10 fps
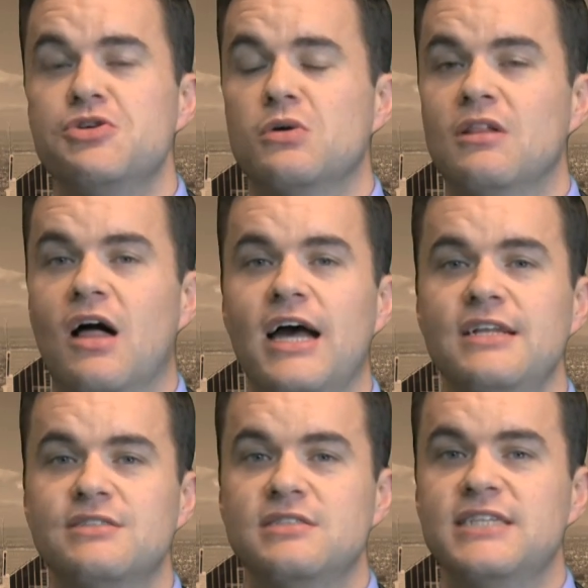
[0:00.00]
your
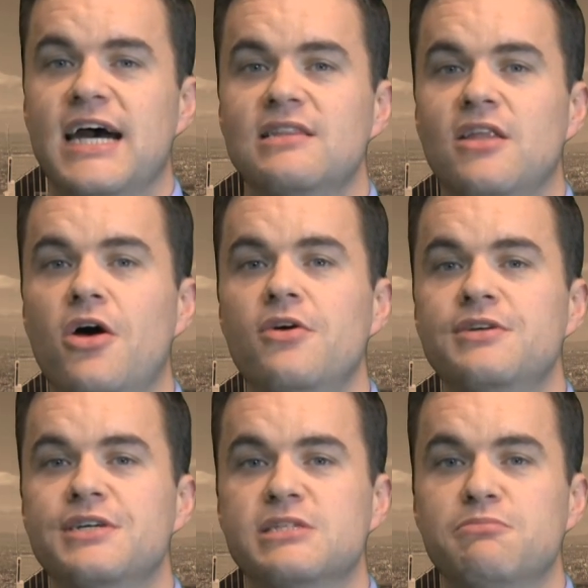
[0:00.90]
clients to download
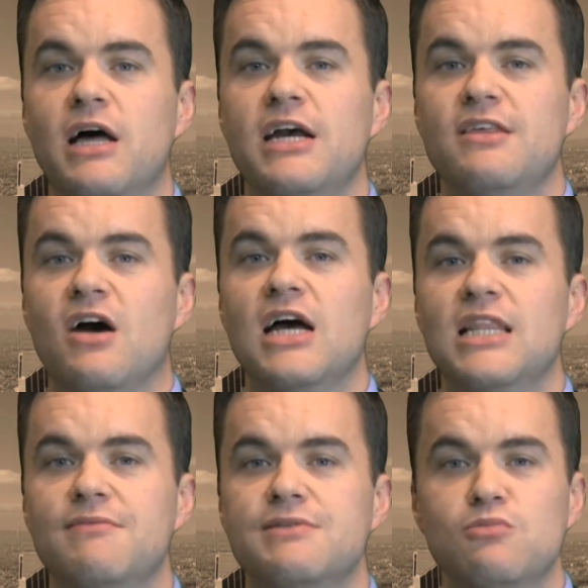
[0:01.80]
and display the I
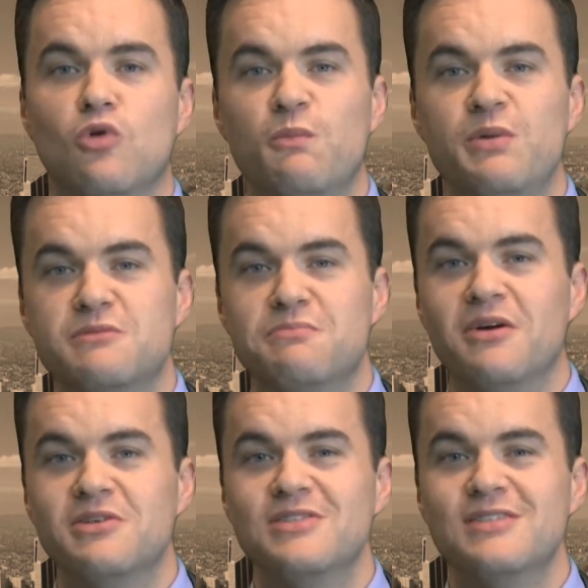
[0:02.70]
Love Small Biz
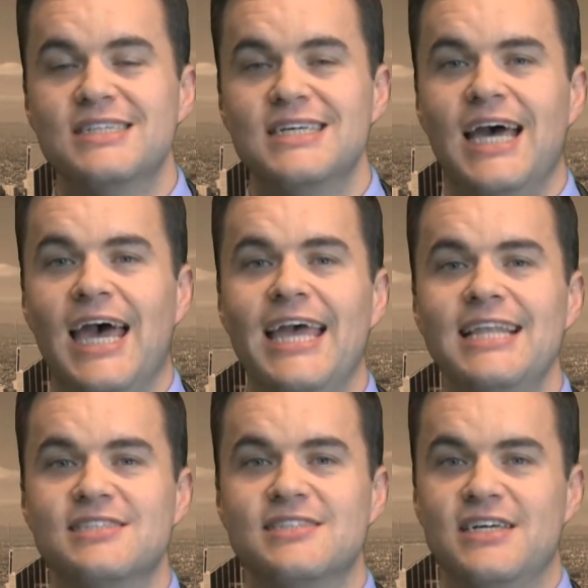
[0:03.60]
posters
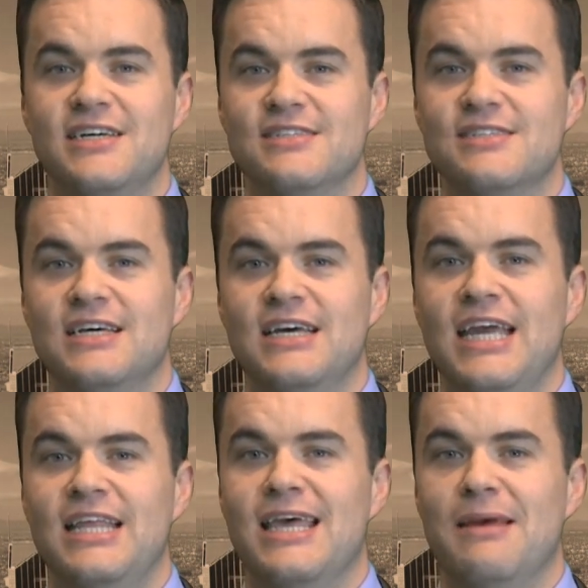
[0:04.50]
and stickers
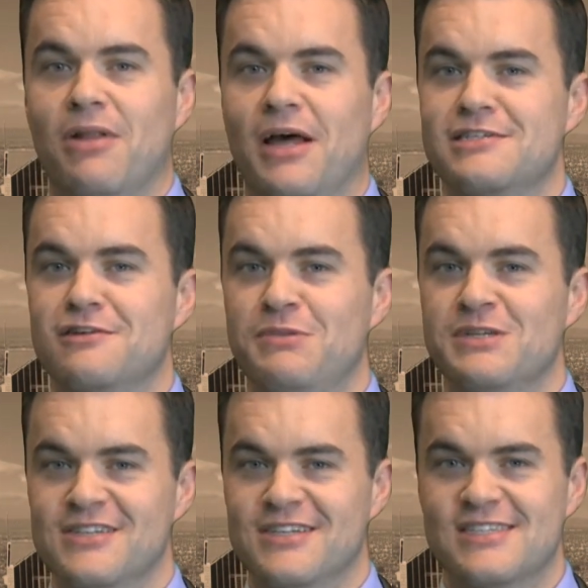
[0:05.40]
in their place of
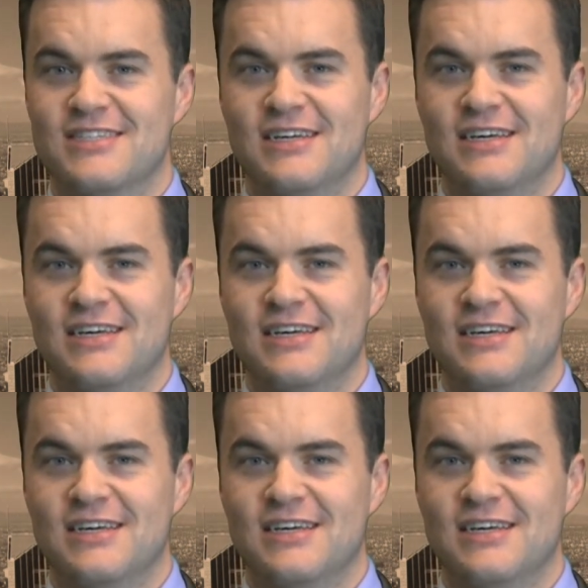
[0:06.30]
business.